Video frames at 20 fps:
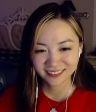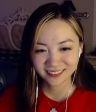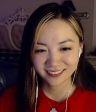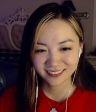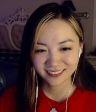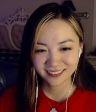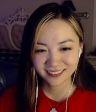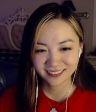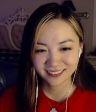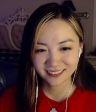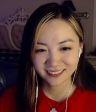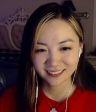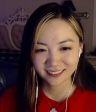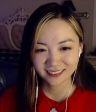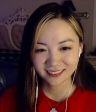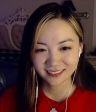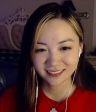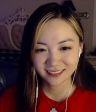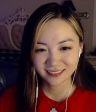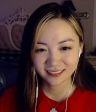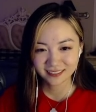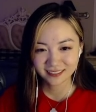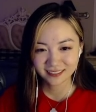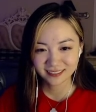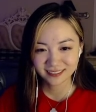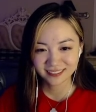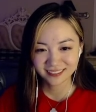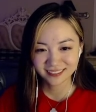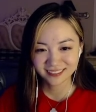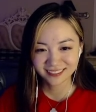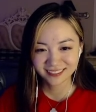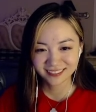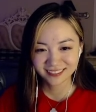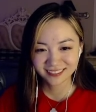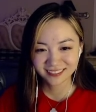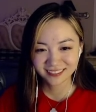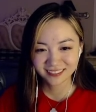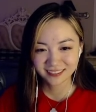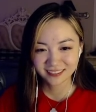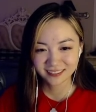[no speech]